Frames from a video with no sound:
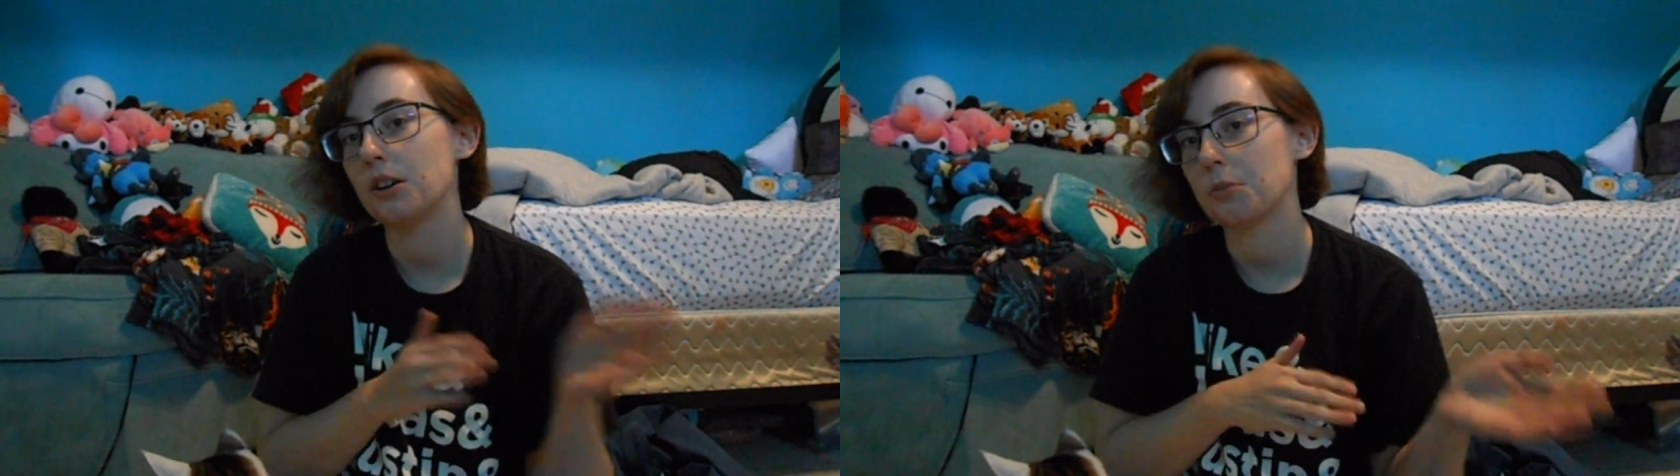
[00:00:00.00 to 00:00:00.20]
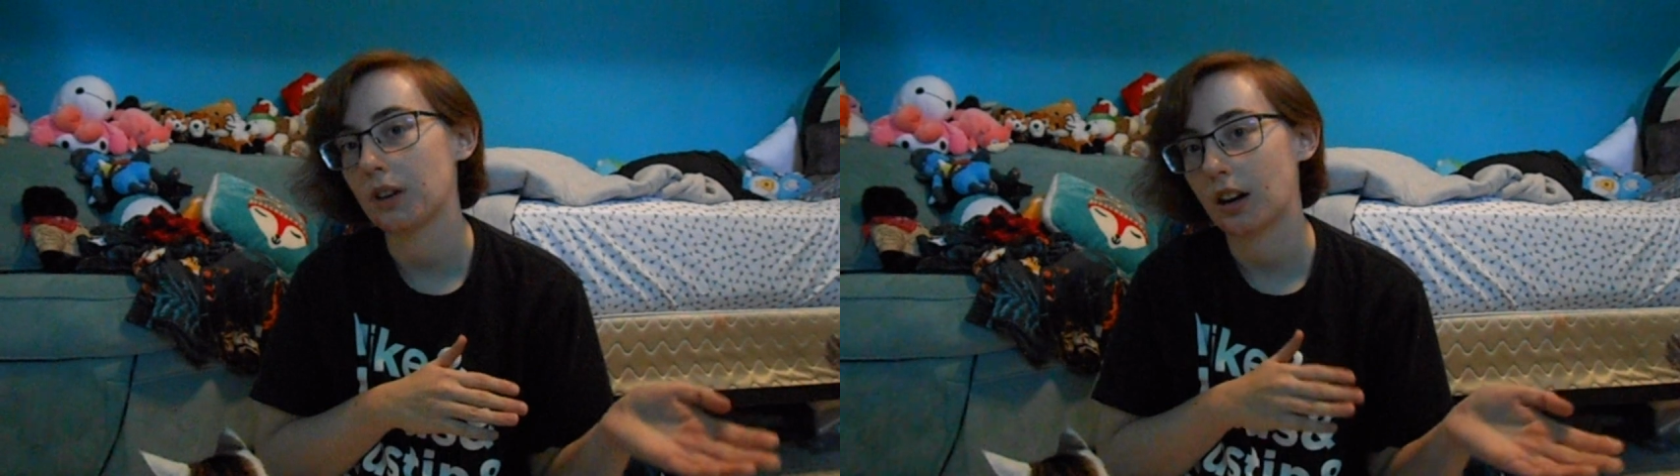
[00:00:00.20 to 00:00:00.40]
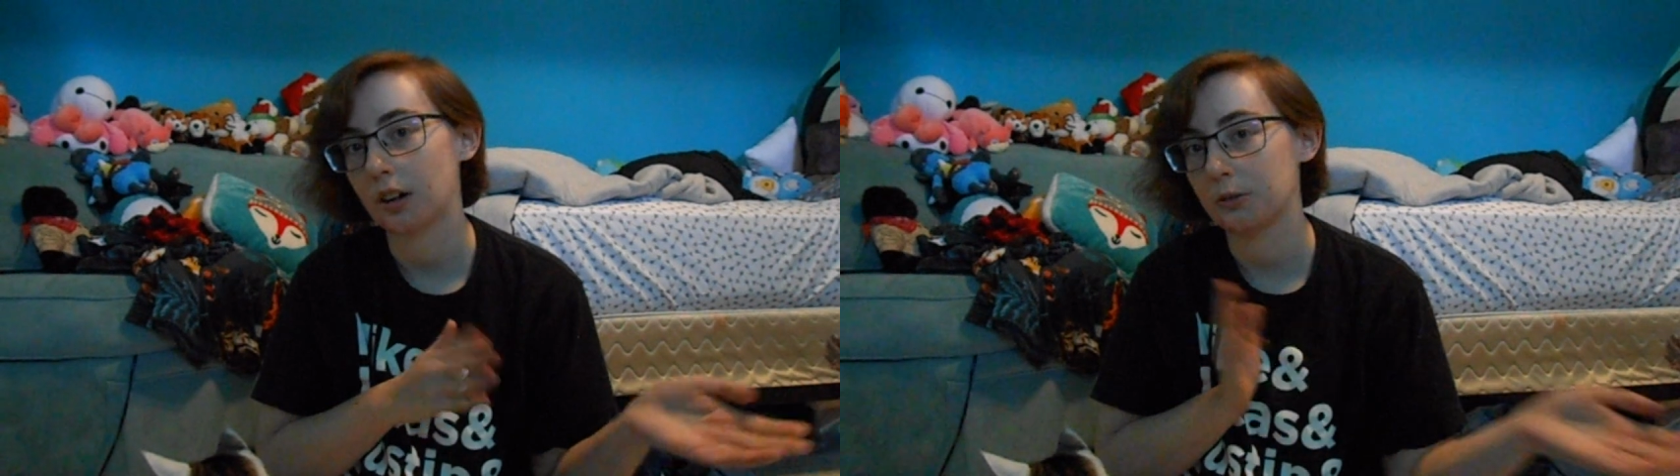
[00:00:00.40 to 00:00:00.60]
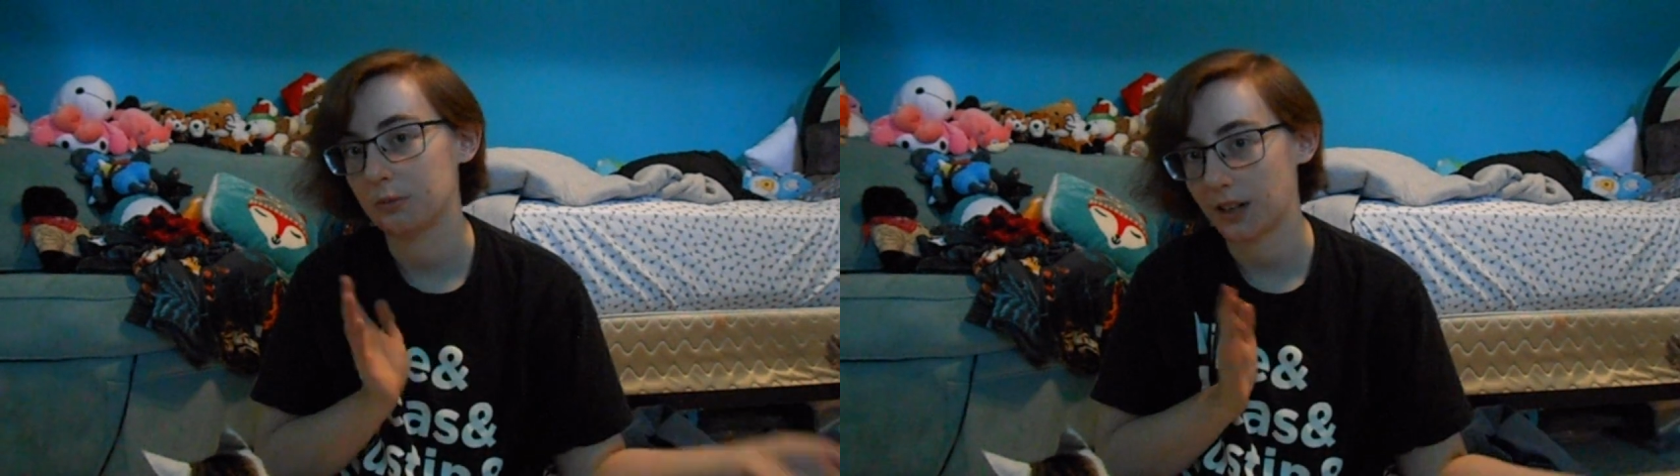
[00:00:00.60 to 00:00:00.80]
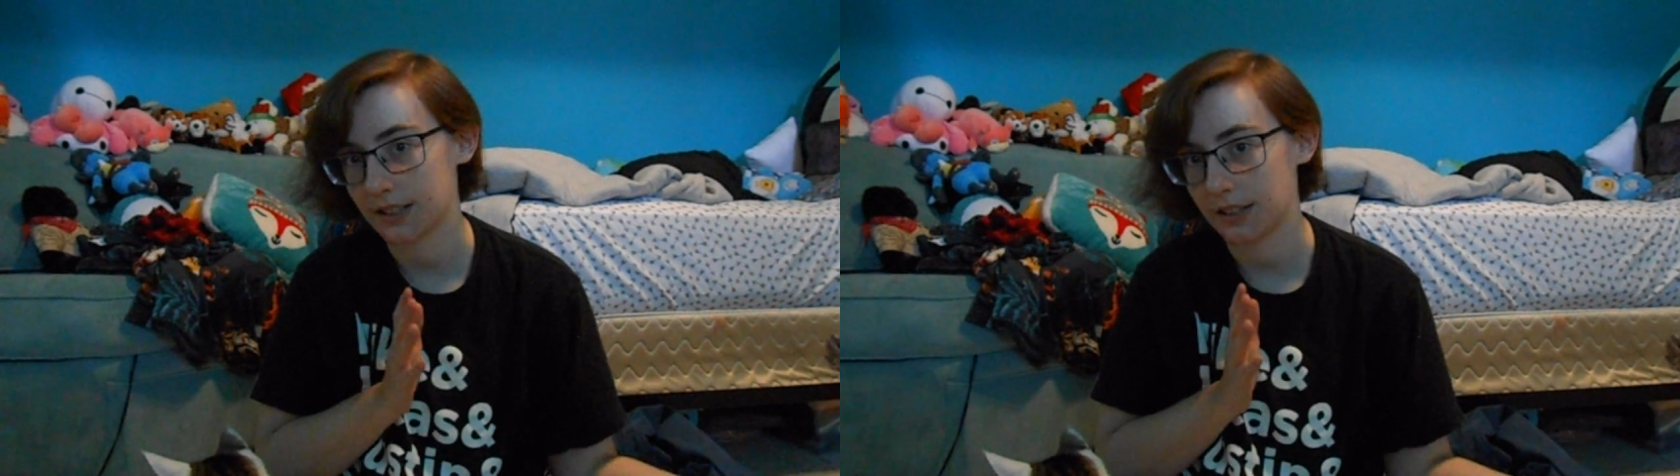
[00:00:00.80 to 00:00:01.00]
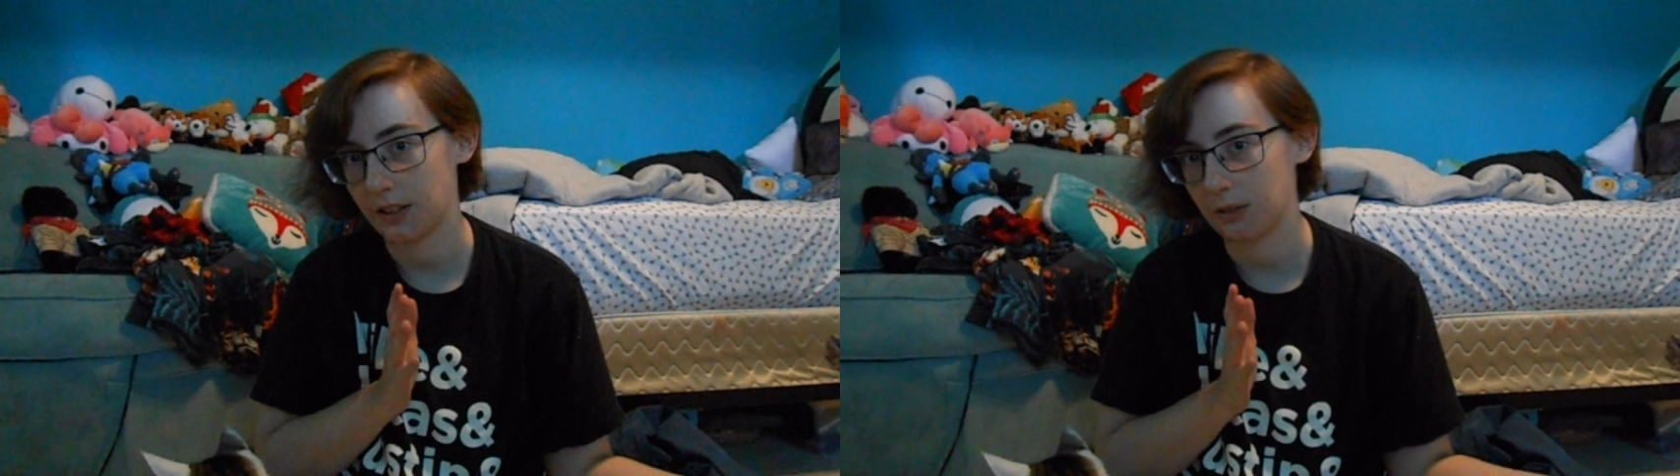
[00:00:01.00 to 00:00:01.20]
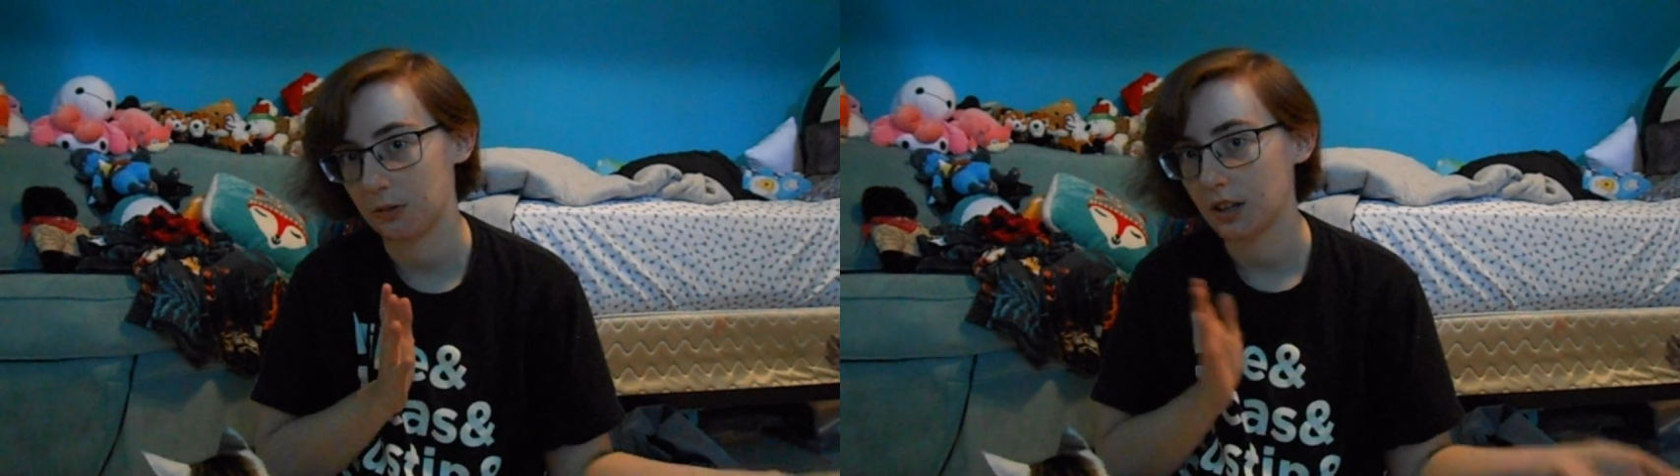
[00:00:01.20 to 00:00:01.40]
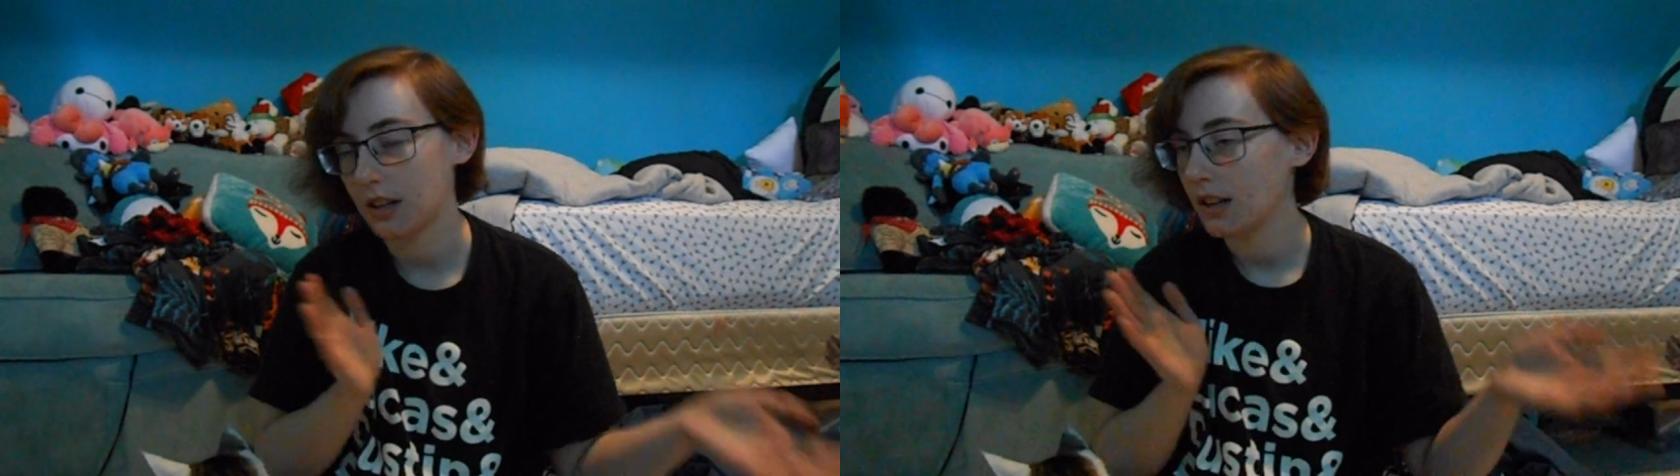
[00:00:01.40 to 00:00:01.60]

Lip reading: Noble Heart rescue.